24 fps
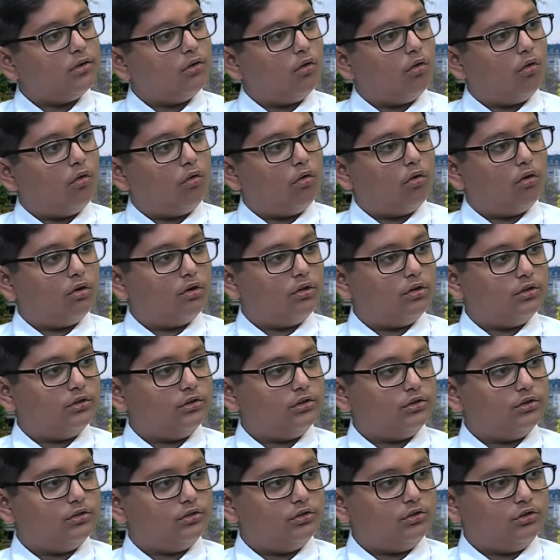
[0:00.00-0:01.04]
Or
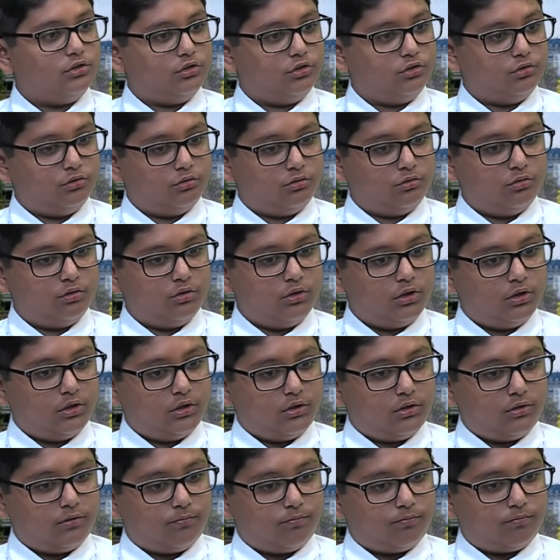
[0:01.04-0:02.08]
do you
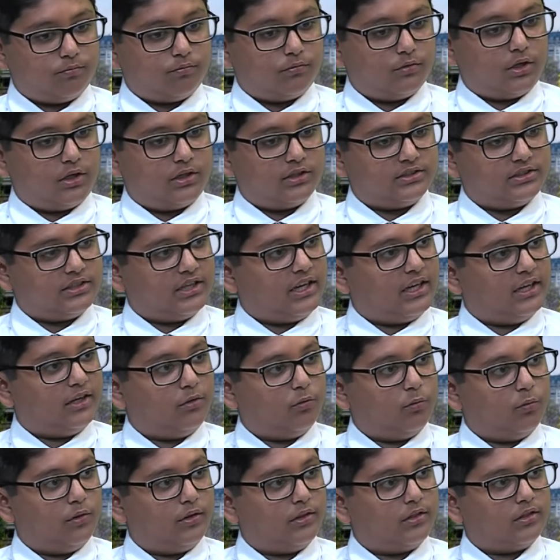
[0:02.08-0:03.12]
side
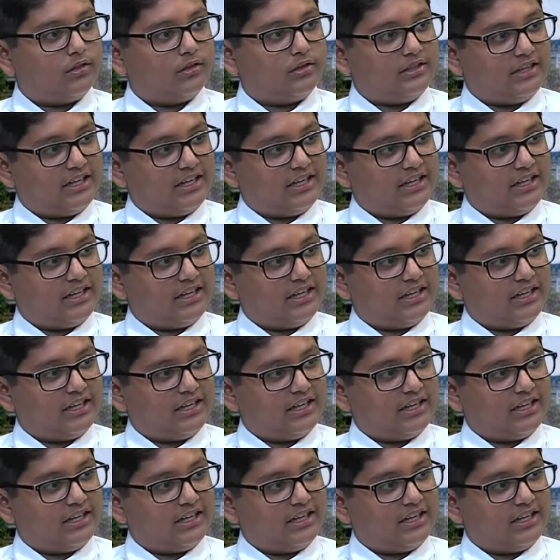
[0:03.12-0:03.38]
with